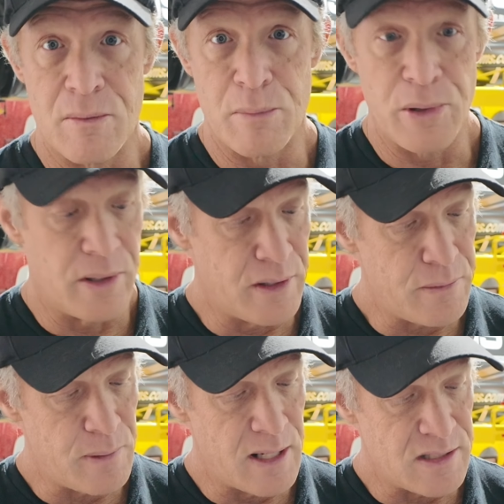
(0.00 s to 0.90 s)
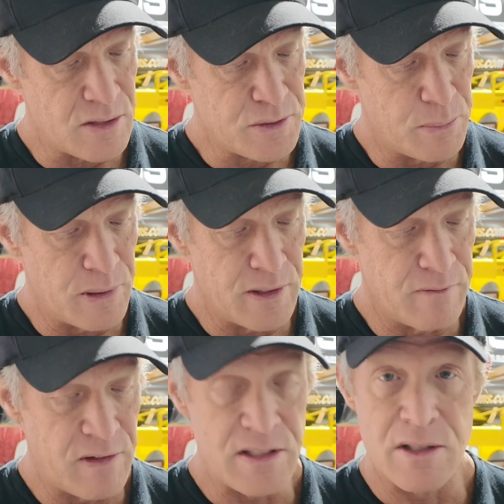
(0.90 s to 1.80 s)
so I'm going to put it on the threads, also put it on
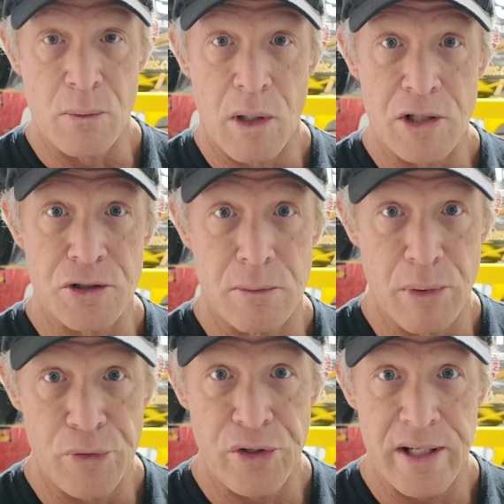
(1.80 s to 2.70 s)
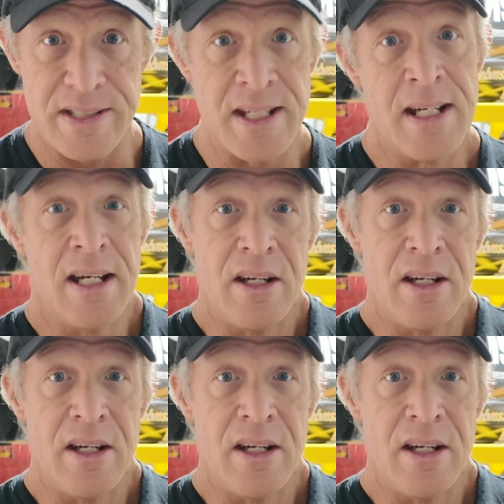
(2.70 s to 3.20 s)
the face of the washer on both sides.